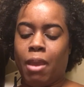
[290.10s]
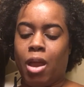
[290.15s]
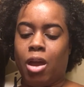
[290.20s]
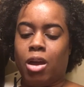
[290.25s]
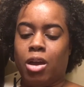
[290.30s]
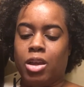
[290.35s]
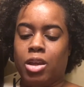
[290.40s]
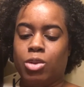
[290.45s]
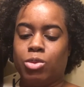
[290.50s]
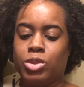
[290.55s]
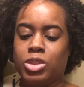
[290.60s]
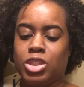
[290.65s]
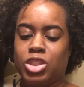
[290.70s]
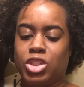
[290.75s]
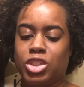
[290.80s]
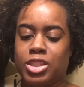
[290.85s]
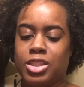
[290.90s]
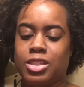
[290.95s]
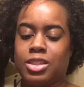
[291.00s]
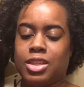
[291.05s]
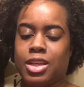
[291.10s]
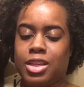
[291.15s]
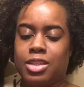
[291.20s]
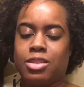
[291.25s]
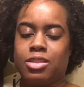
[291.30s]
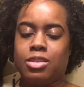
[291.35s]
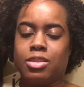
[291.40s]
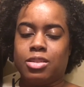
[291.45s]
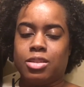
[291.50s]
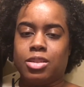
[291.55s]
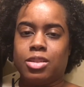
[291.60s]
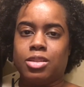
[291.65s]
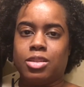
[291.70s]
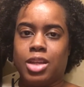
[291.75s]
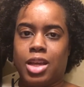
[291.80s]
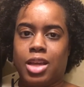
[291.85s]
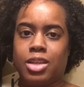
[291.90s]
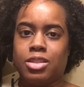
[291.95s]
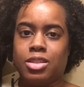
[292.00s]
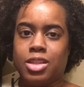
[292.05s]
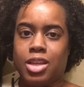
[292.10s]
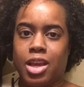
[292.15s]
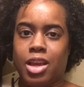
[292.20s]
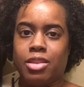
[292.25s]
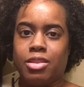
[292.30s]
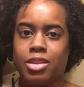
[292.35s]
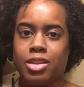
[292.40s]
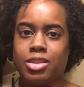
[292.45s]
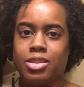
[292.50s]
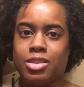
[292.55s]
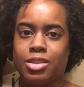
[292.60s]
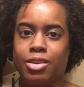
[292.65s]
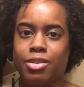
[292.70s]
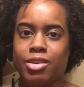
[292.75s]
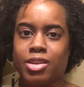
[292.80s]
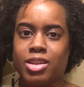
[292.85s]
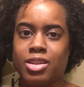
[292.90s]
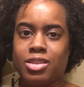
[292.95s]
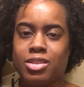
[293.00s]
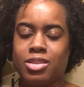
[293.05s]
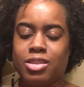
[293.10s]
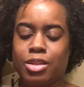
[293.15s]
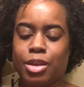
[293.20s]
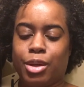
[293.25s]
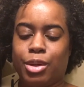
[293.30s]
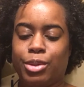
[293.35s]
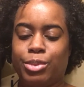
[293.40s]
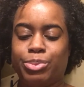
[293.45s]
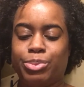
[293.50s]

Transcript: It was just as good as the Ethic series. So